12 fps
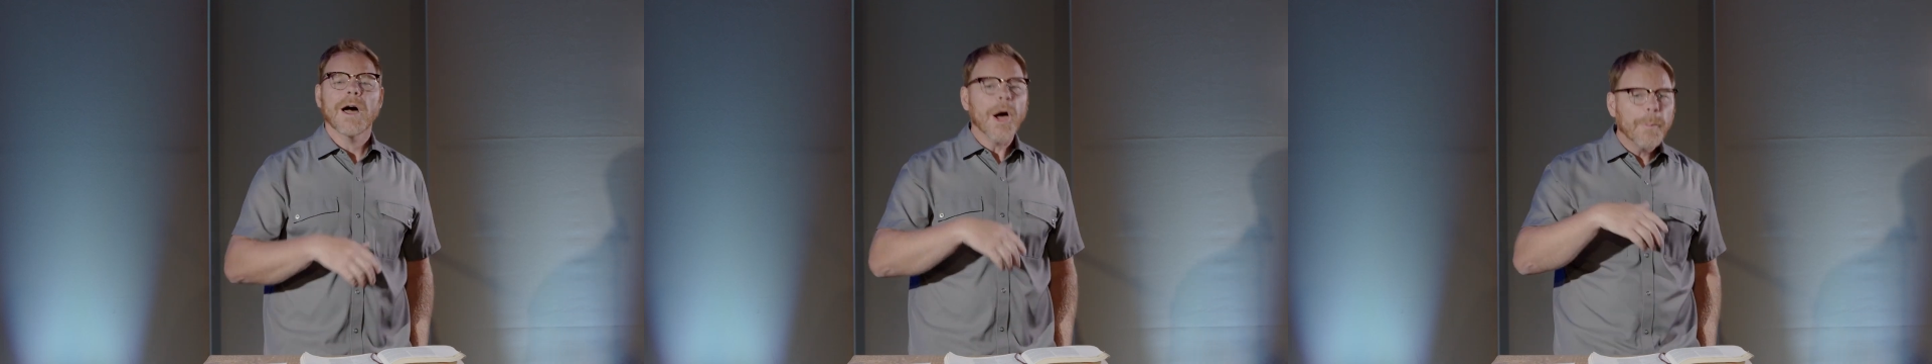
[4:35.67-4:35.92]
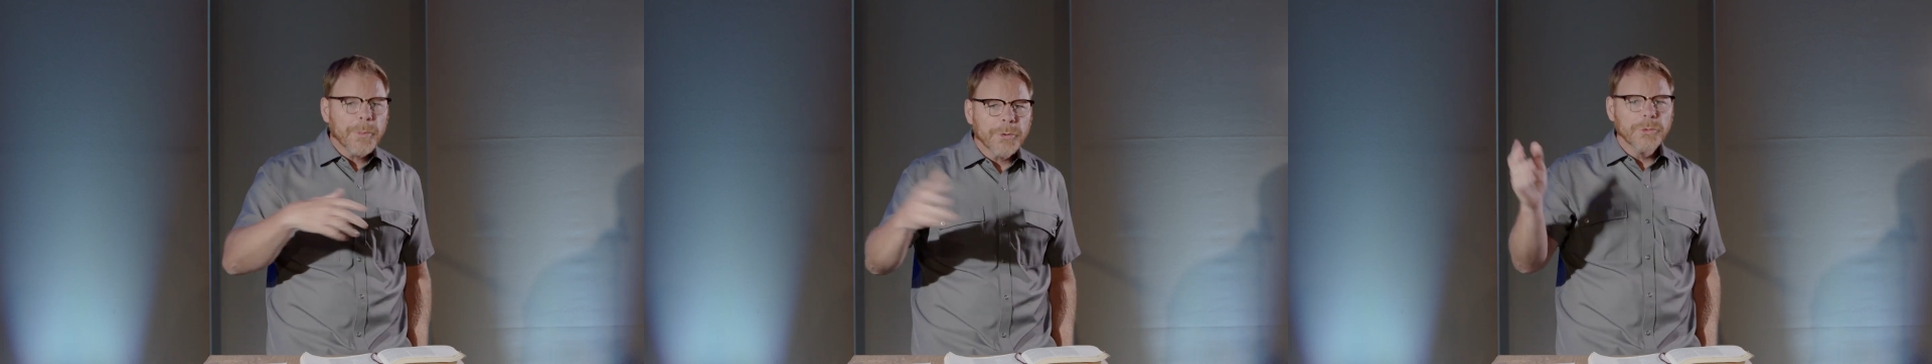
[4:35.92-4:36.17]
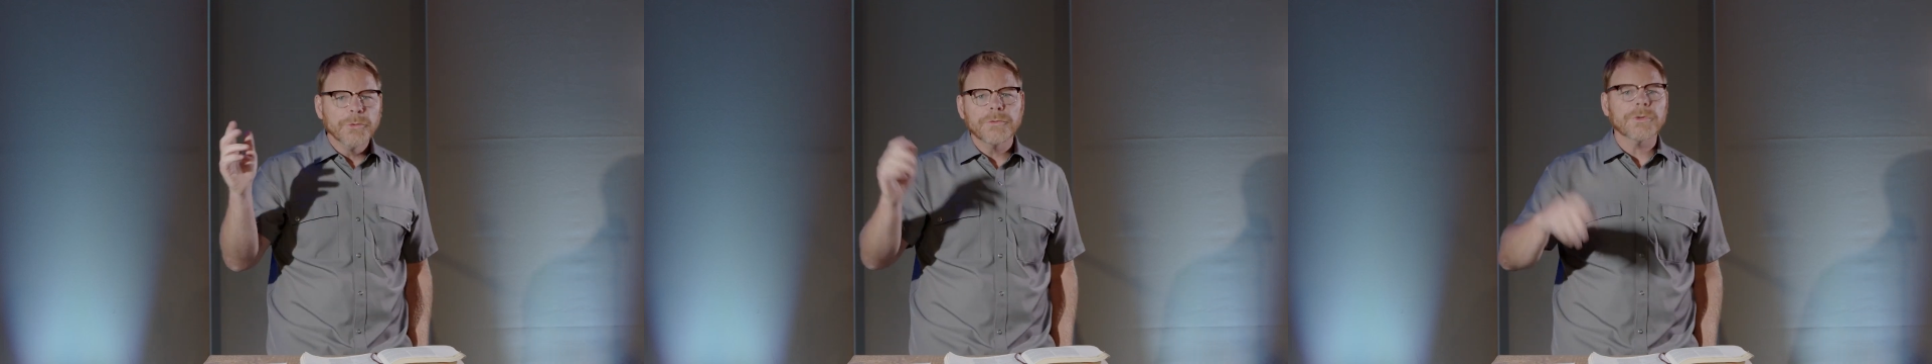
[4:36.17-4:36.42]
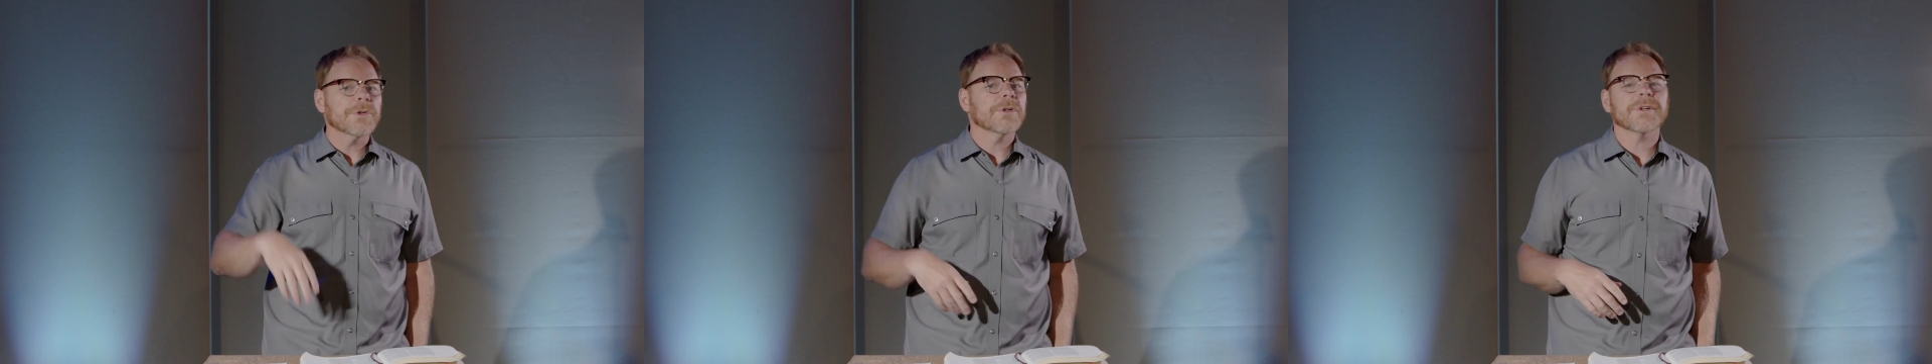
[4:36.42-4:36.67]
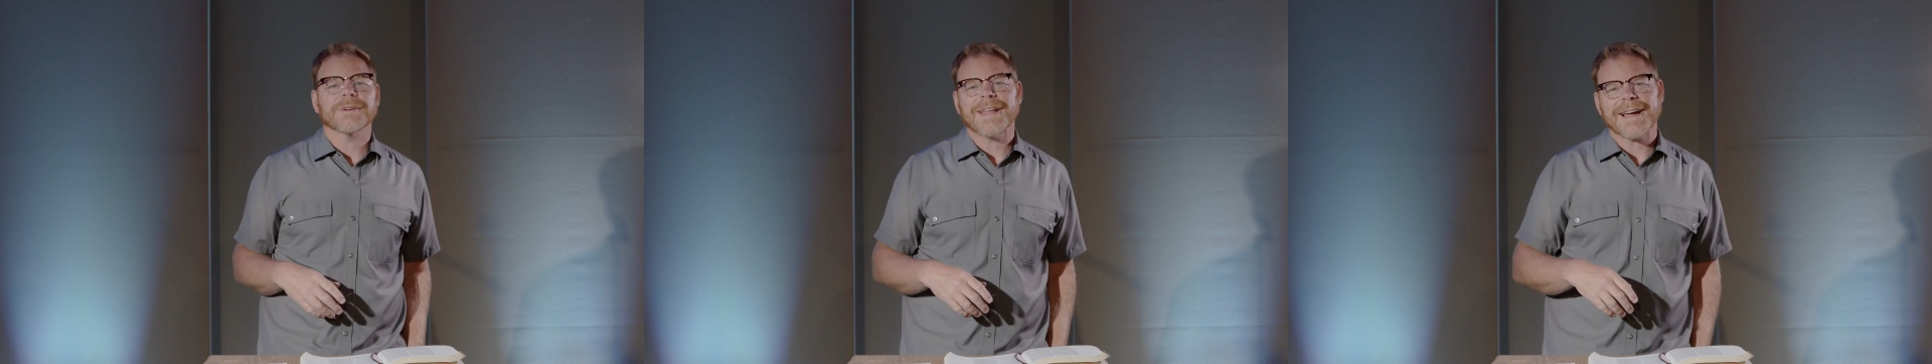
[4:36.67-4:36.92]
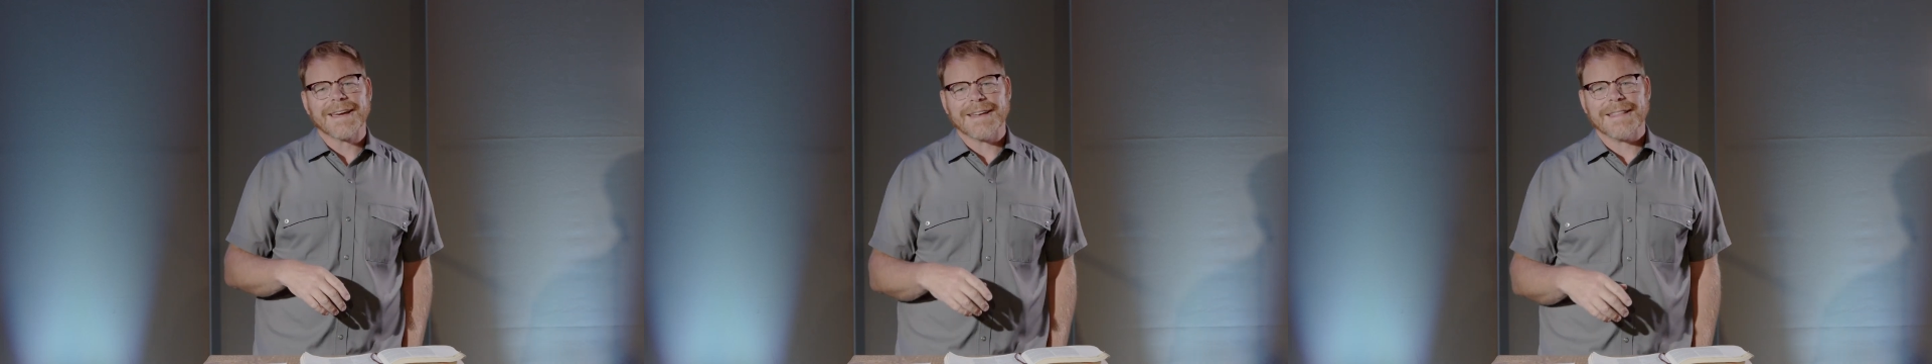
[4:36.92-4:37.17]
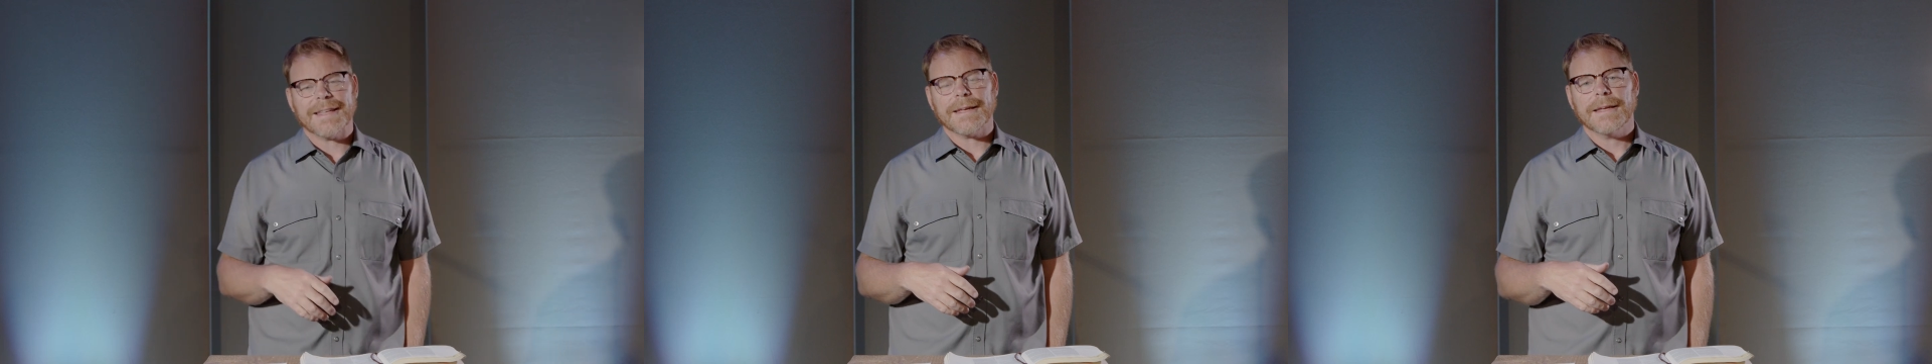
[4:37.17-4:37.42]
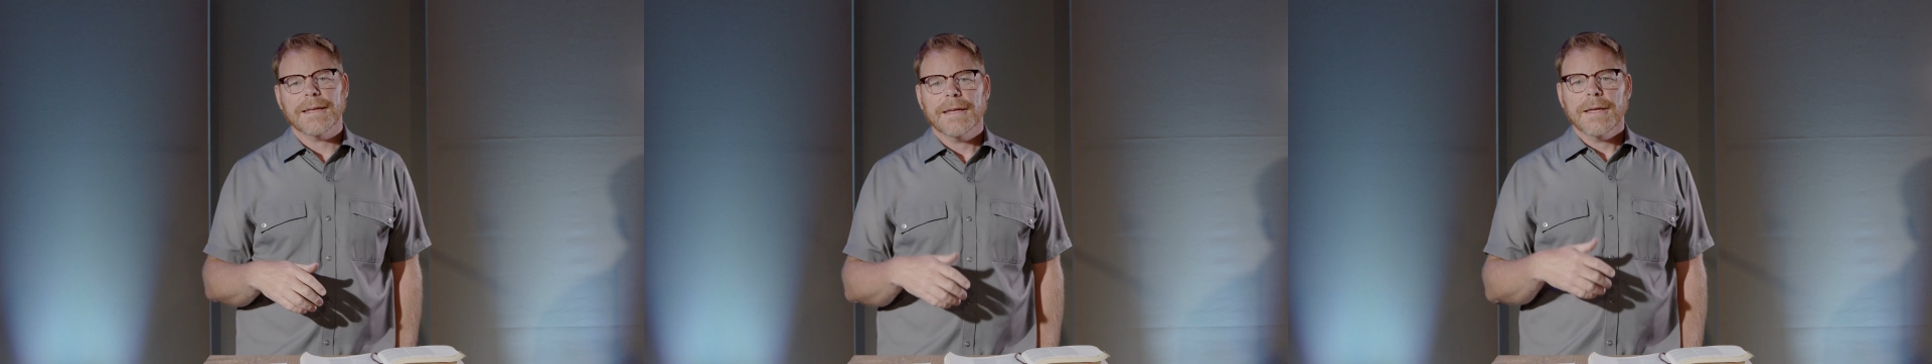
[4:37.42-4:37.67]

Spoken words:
approval or that kind of thing.